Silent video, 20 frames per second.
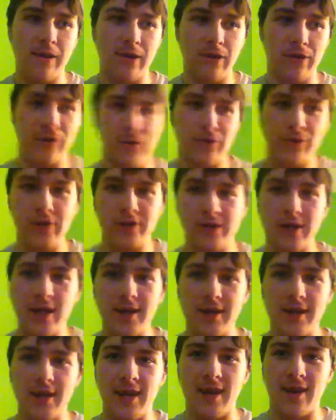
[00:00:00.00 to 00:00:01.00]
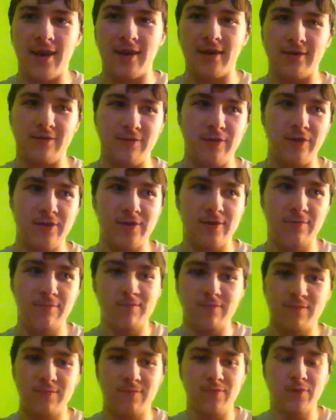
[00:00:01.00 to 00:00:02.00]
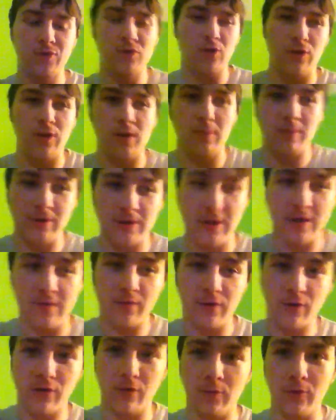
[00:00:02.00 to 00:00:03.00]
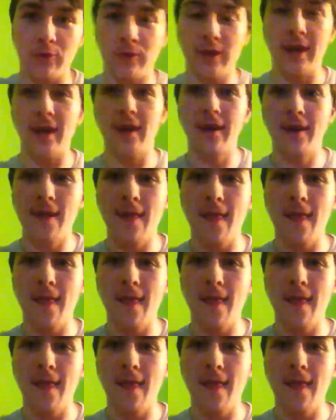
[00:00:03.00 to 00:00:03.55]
or you just get there and just showed up and stuff and told me you were there.